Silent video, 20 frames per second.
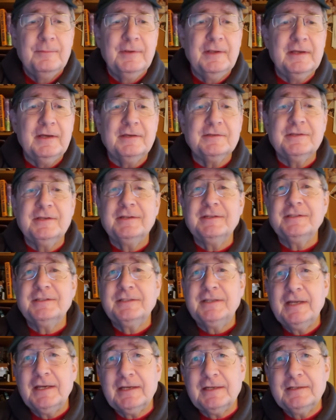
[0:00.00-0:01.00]
because it is
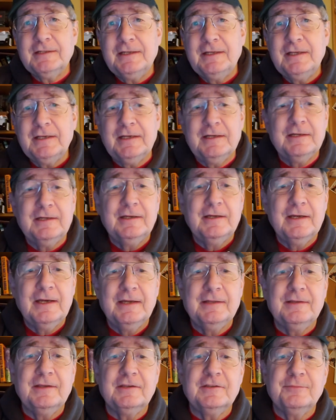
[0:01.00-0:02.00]
technique
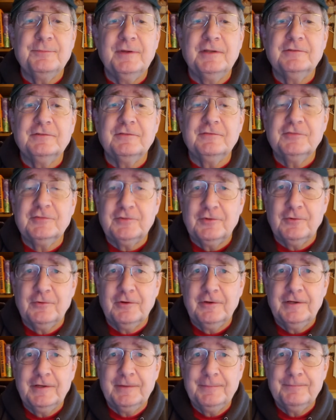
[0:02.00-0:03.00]
at the expense of
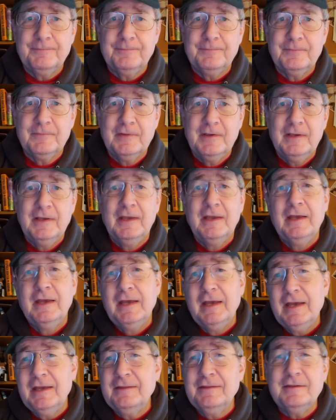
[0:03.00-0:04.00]
story.
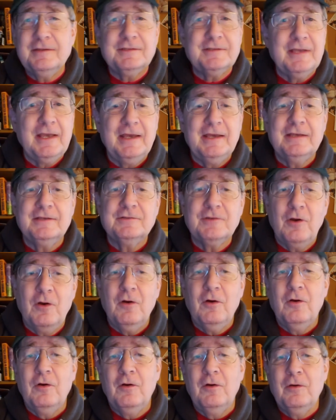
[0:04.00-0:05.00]
And this has
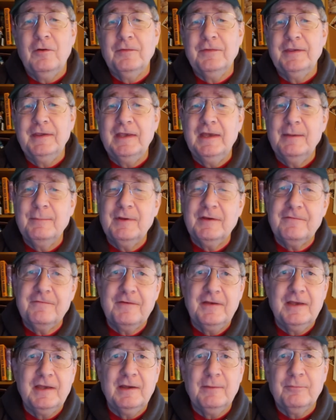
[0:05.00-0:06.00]
all the
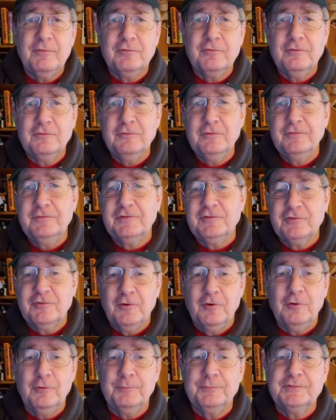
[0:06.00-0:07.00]
MFA-approved
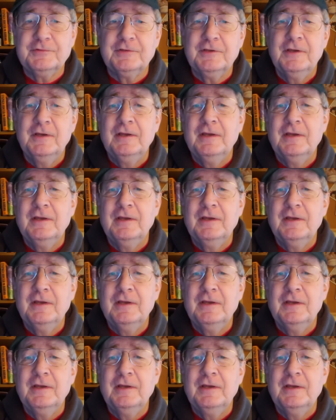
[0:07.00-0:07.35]
tropes,